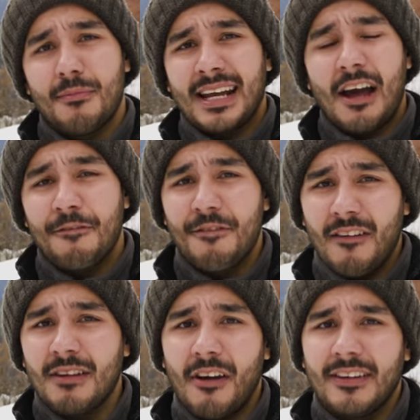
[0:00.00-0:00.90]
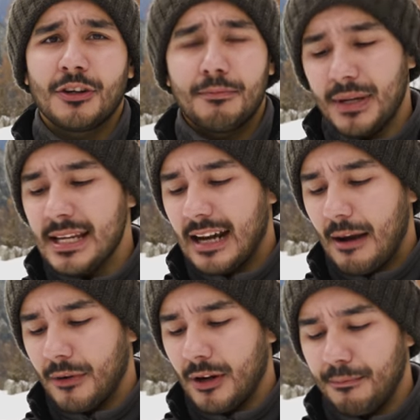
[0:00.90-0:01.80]
make a very, very good B
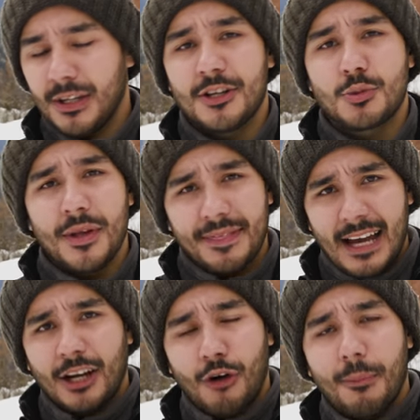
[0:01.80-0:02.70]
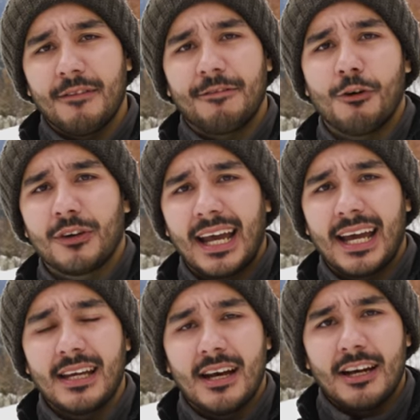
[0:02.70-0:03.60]
camera because with that crop in
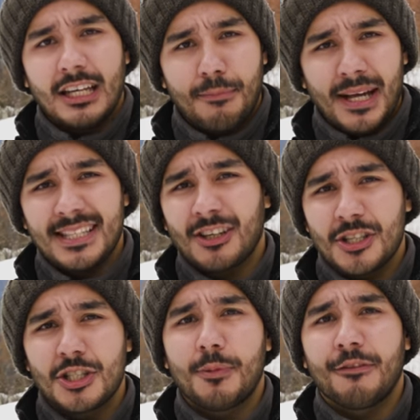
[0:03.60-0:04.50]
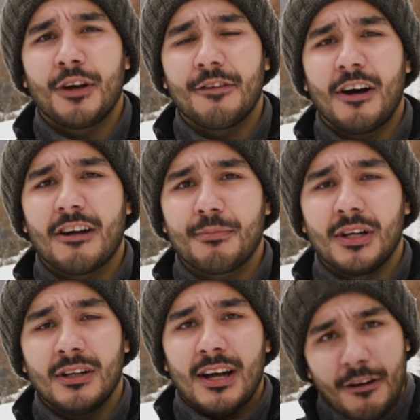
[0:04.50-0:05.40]
4K, you've basically got a super
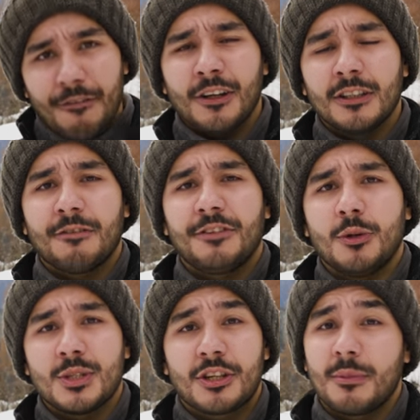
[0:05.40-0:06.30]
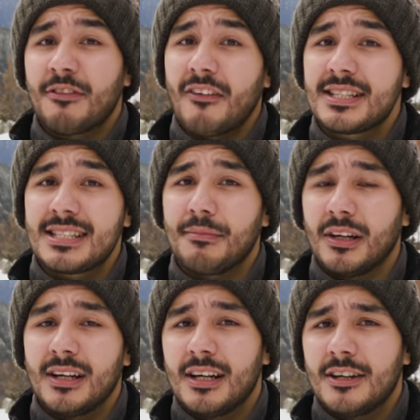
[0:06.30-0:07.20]
35mm field of view, which is going to be very
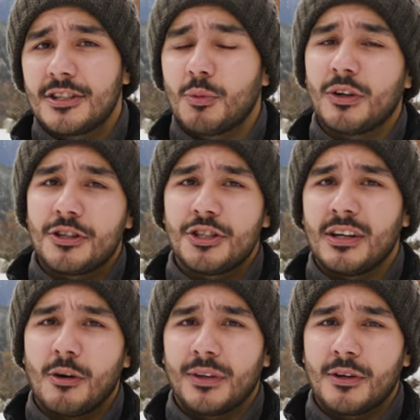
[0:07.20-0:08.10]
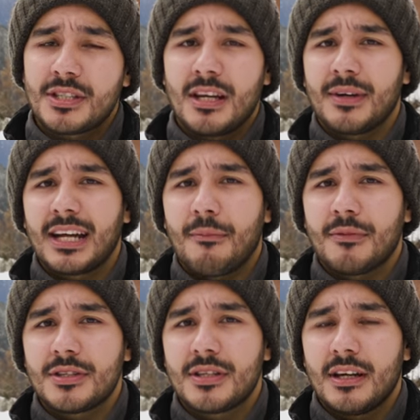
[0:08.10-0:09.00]
similar to what you're shooting on with those cinema
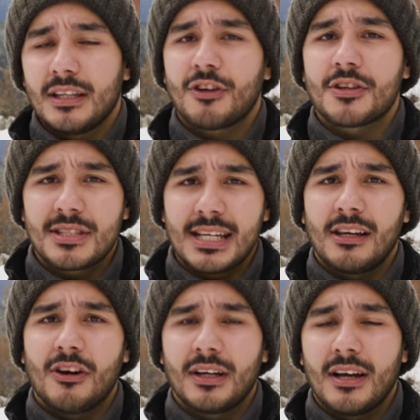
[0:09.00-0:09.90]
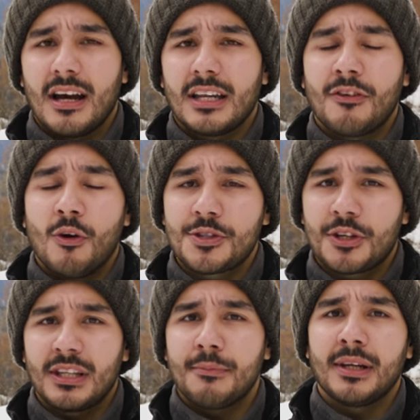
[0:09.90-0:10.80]
cameras. You've got C-Log, and you've also
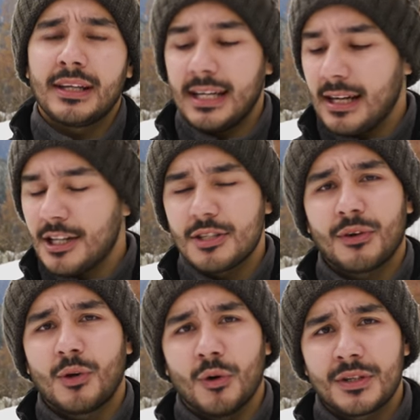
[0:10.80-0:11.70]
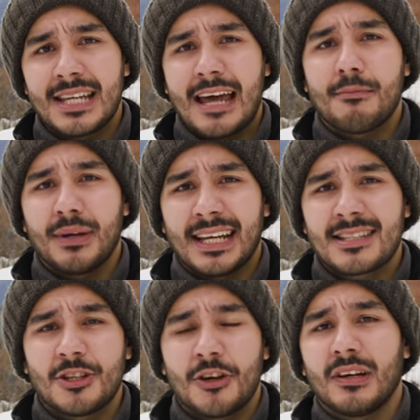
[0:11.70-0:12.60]
got the ability to record 10-bit
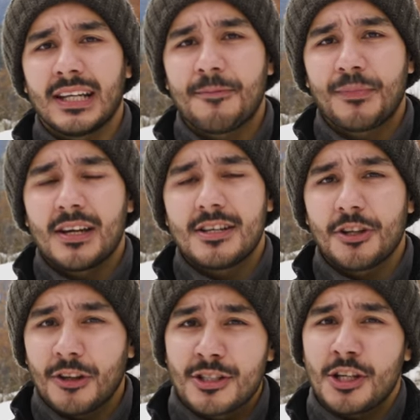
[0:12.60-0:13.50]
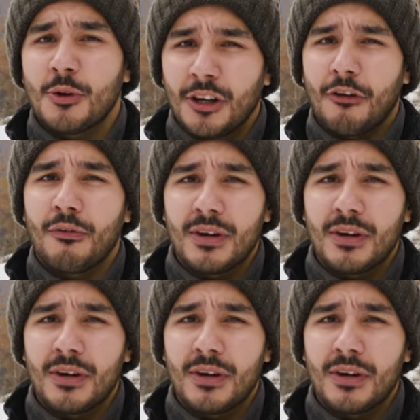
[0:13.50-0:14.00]
externally. So the two are going to